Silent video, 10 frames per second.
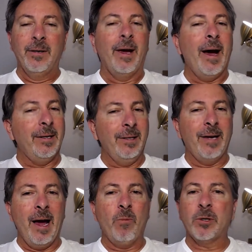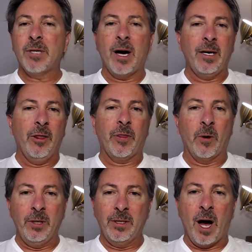And again, we're talking
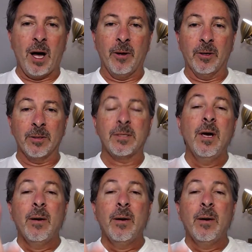$30.